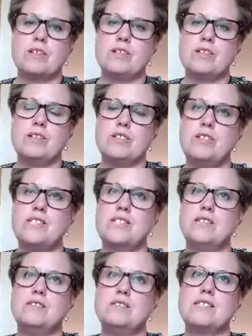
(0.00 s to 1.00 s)
to
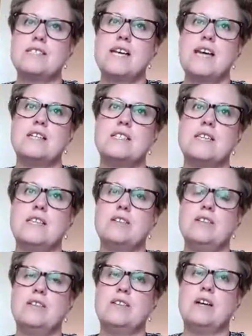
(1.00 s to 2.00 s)
still stand in
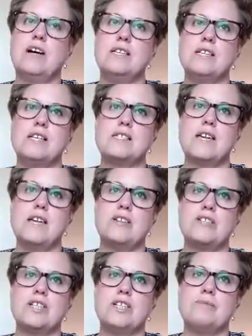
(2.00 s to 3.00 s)
her goddess energy.